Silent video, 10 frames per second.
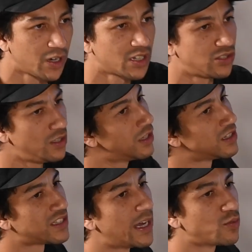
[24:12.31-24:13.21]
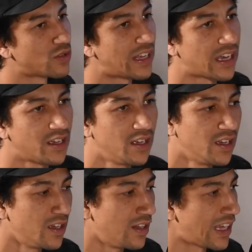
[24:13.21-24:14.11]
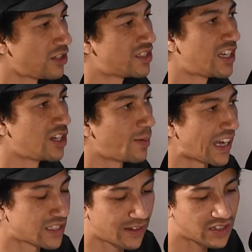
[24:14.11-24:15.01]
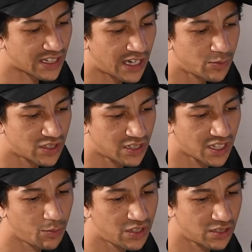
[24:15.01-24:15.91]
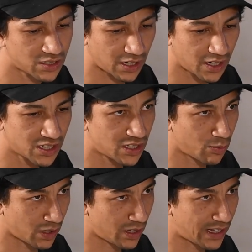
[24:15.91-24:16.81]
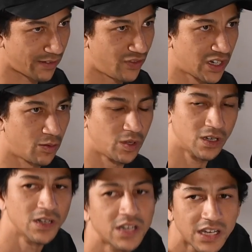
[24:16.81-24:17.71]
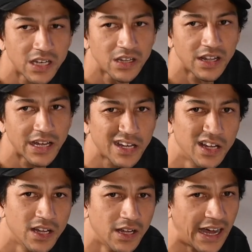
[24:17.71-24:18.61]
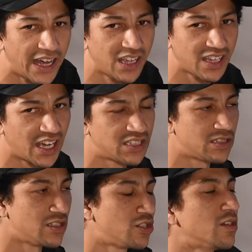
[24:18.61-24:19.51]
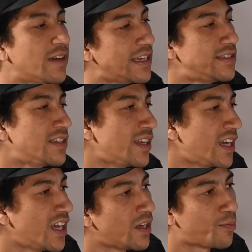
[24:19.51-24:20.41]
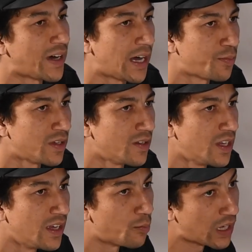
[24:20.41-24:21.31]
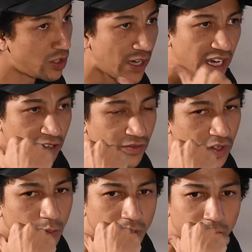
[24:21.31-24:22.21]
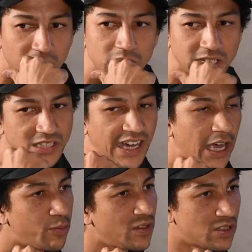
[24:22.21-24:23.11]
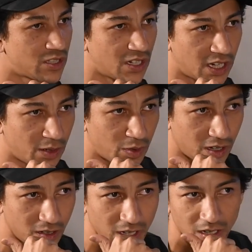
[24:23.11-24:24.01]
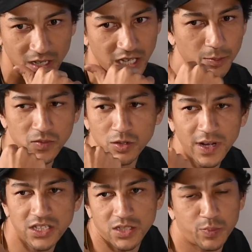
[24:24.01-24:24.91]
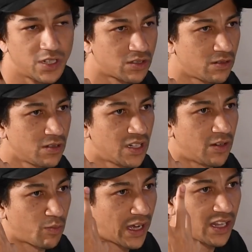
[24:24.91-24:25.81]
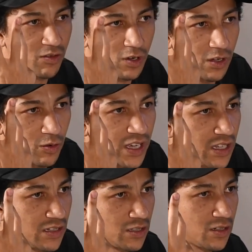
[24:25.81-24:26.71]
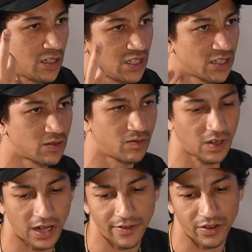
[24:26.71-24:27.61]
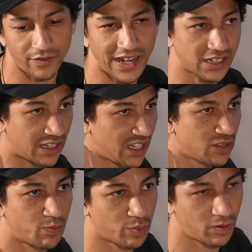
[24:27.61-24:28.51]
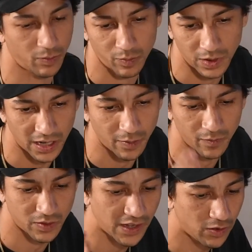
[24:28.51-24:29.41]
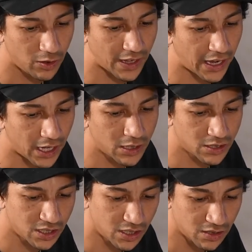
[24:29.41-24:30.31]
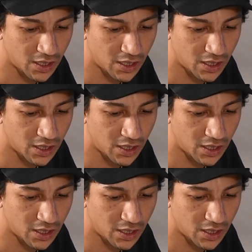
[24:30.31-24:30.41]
Because there's times where like you say, you go back 7 times and it can be discouraging, bro. You're like, fuck, I'm here again. Like, I ain't catching this shit right today. Ain't popping. Yeah. Like, you got your filmer, bro, and he's hyping your shit up, bro. You might just push through it and probably roll away and do it just off the fact that he's giving you that energy, you know?